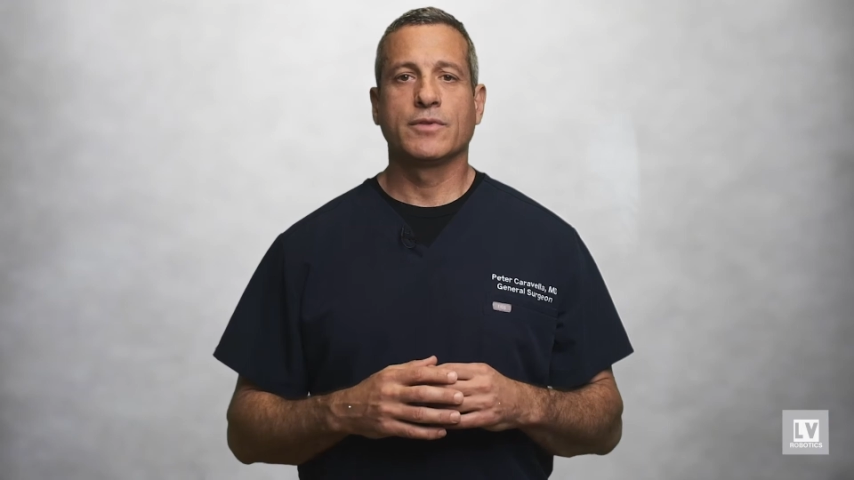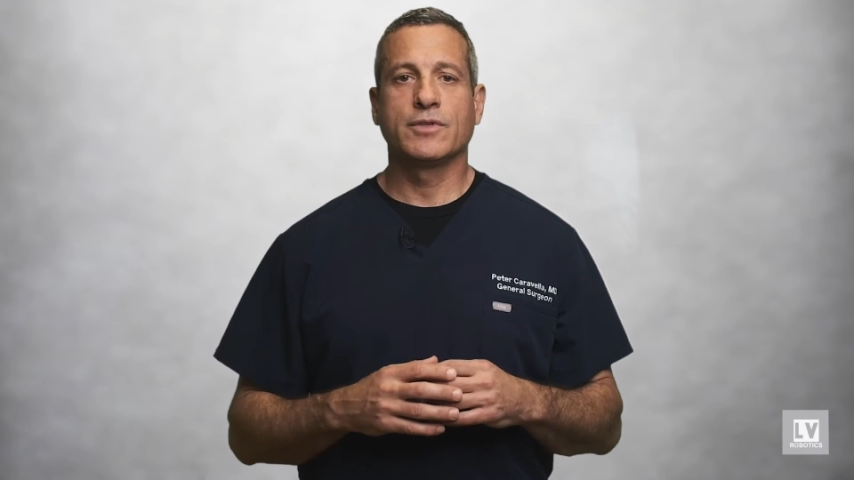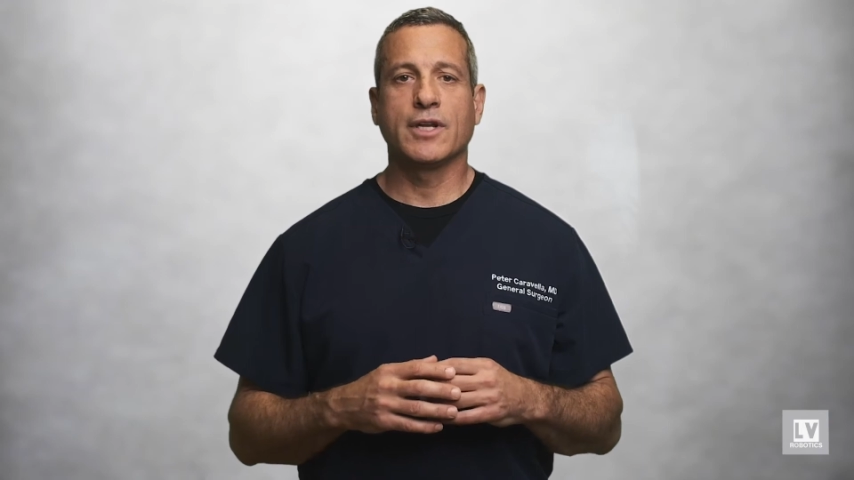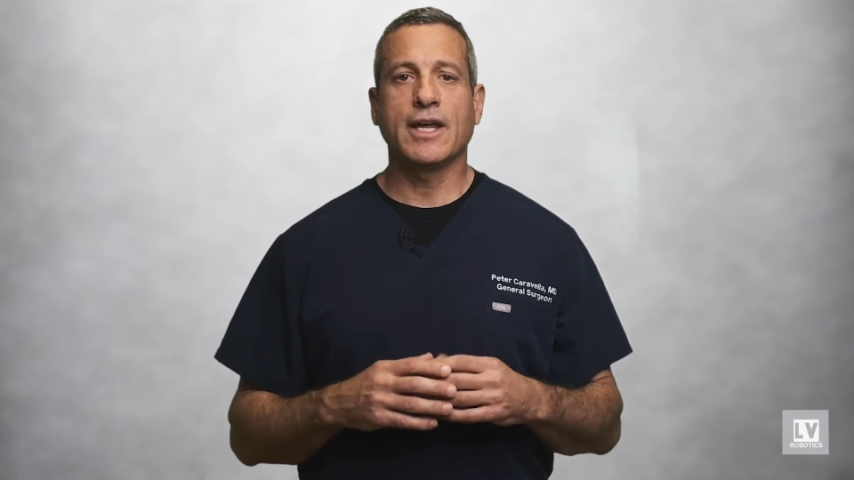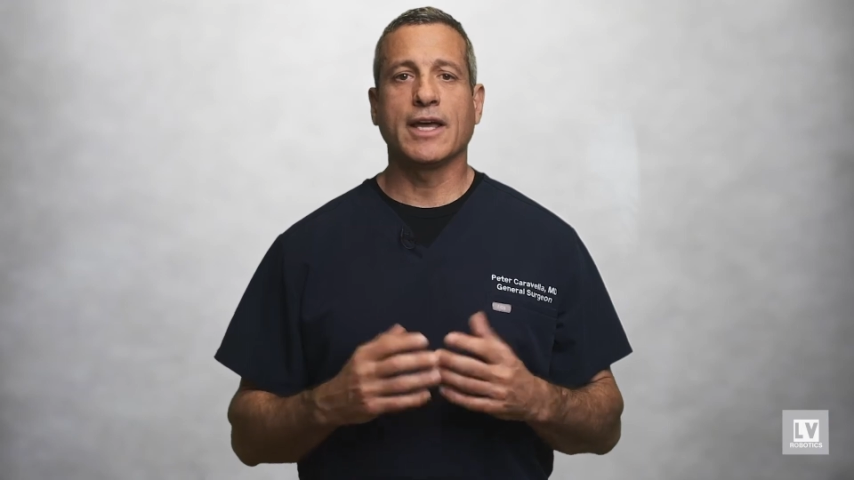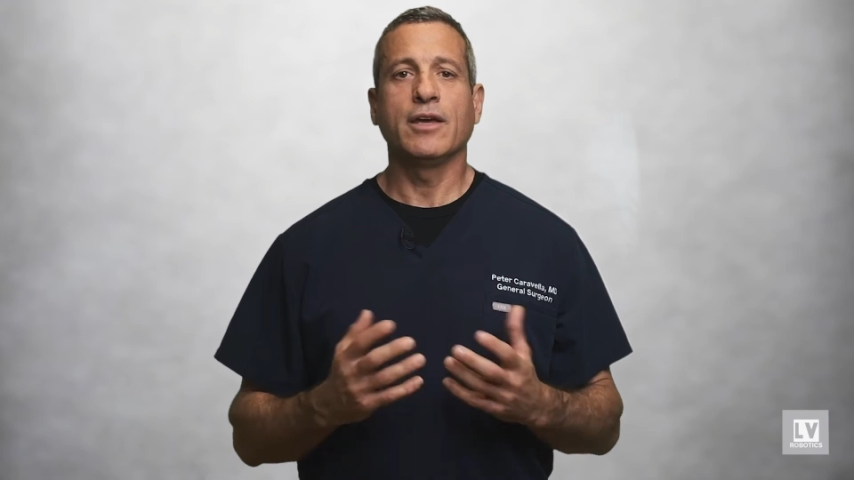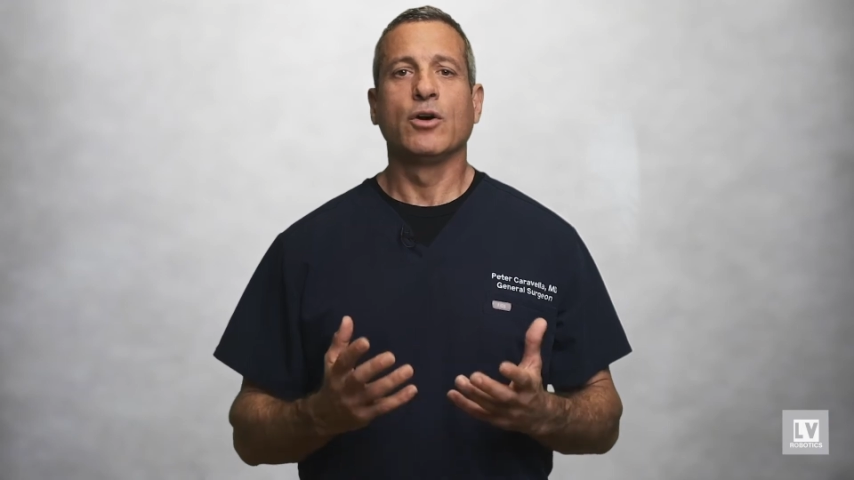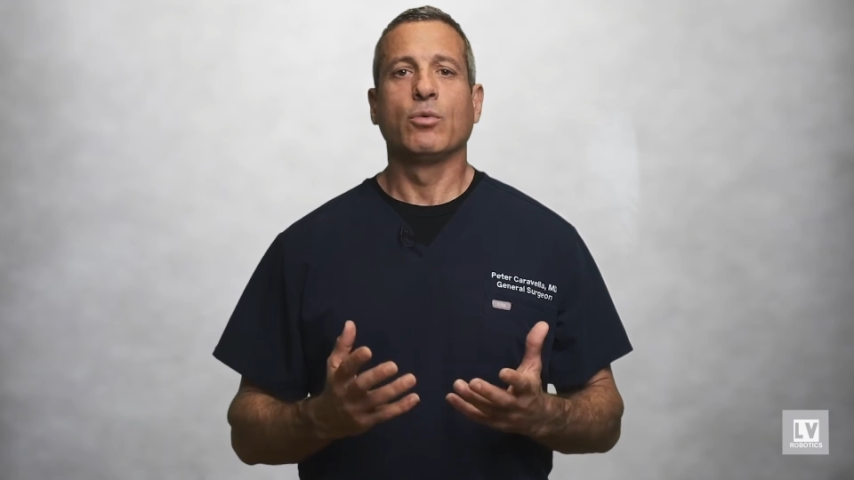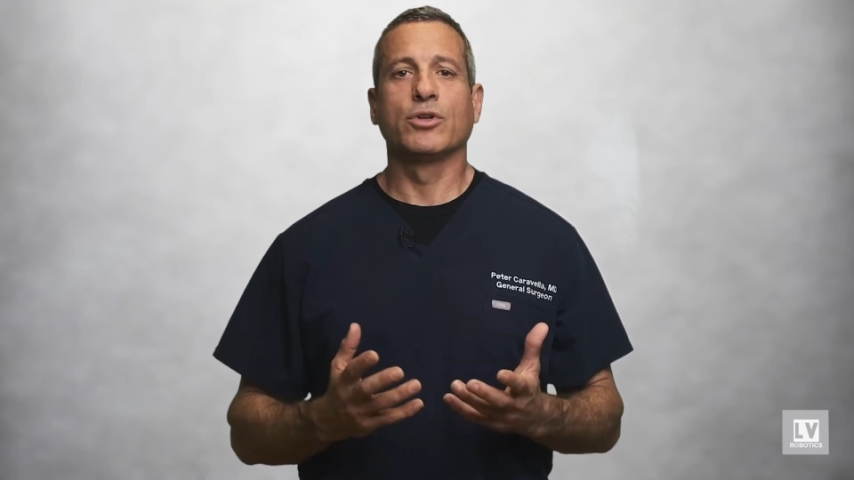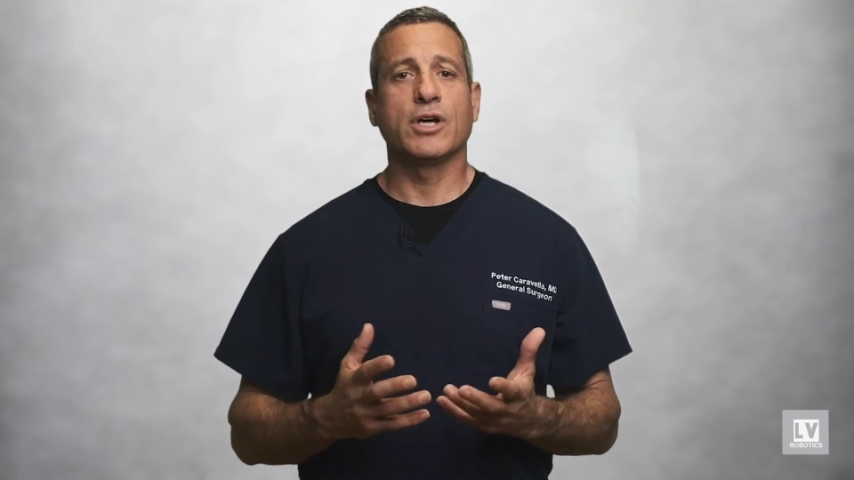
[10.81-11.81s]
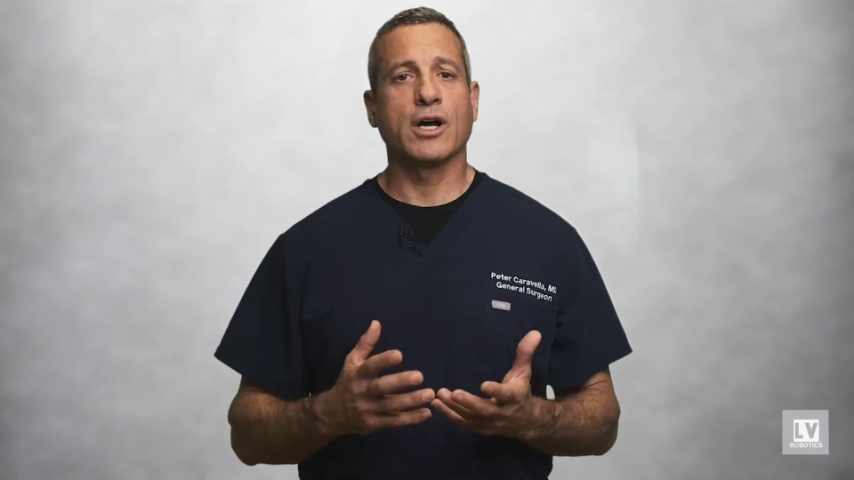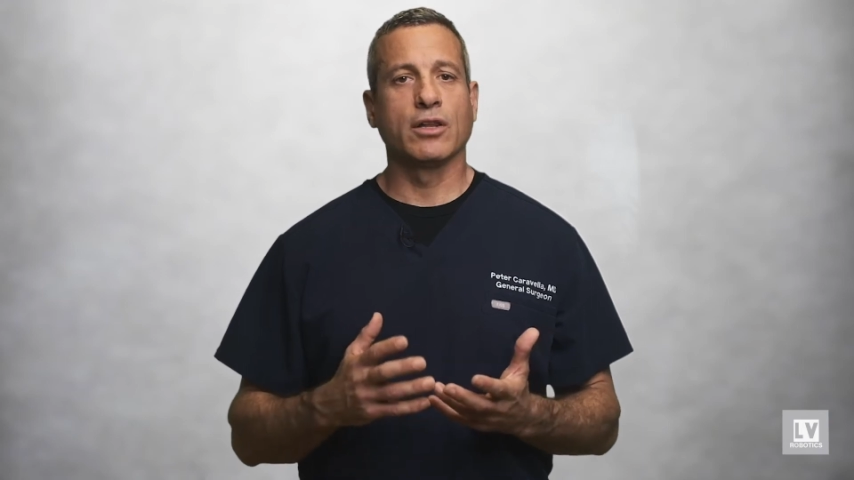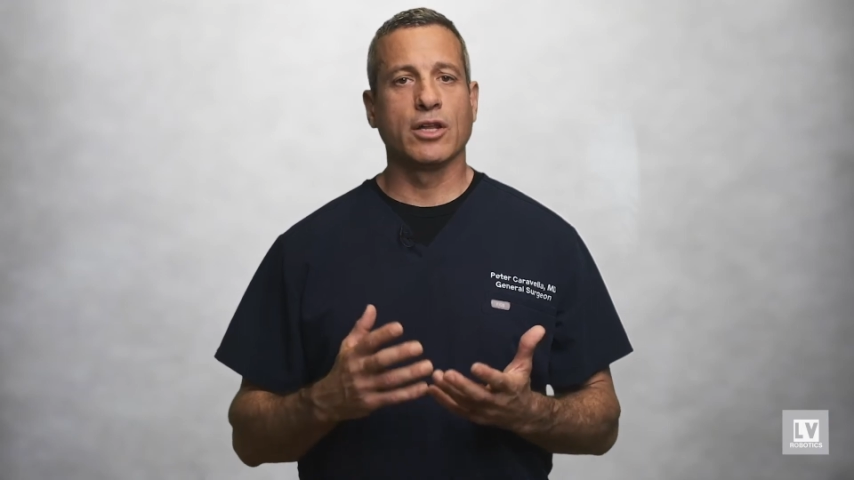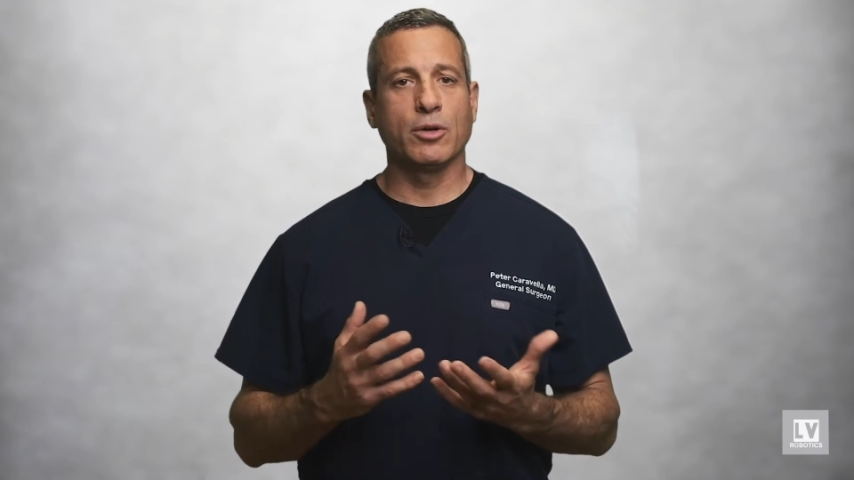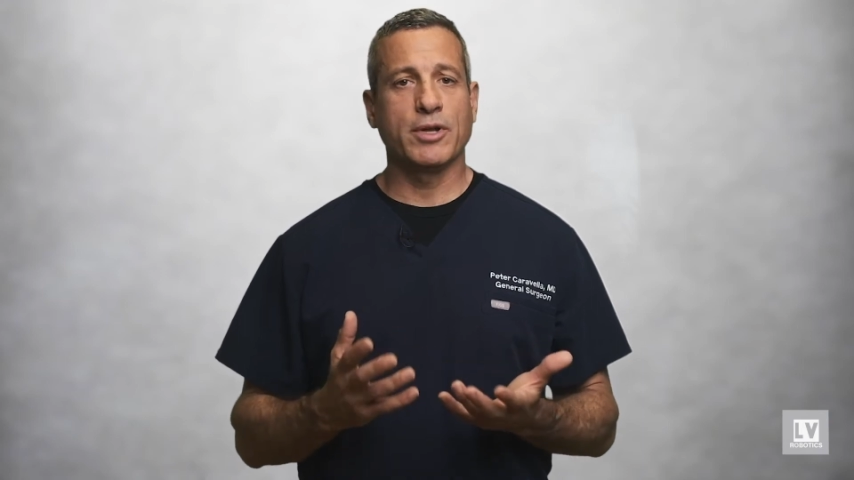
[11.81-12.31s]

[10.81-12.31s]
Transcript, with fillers: Today, we'll talk a little